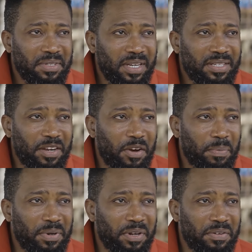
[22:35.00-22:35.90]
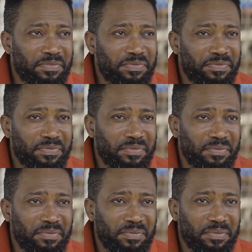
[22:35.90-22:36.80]
just a couple of
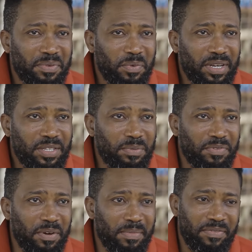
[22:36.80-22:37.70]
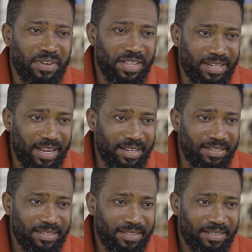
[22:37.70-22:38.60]
weeks before my father
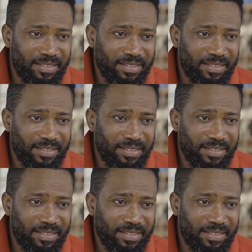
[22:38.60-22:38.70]
died.